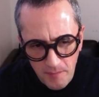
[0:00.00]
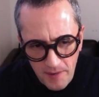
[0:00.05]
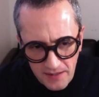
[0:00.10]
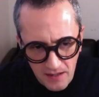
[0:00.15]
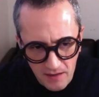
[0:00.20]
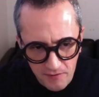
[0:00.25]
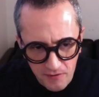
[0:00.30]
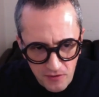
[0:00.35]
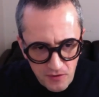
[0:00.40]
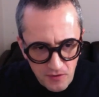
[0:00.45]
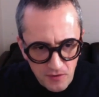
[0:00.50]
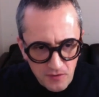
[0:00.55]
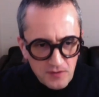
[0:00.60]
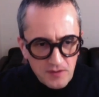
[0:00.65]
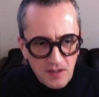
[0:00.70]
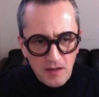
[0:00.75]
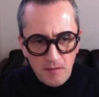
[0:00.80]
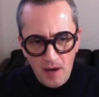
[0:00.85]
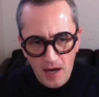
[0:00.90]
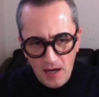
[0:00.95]

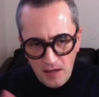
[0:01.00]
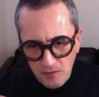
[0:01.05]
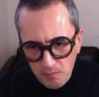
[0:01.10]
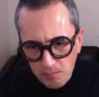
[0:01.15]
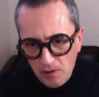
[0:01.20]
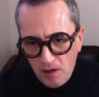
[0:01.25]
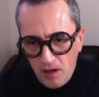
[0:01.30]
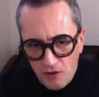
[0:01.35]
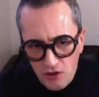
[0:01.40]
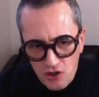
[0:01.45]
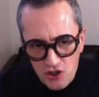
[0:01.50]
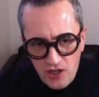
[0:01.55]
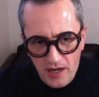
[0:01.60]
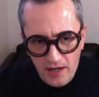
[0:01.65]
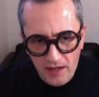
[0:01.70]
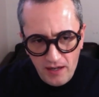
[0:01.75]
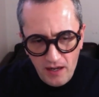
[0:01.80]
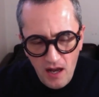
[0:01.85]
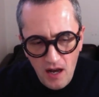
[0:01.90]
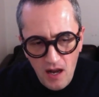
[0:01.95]
metaverse and by
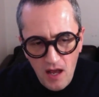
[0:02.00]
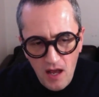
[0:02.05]
blockchain.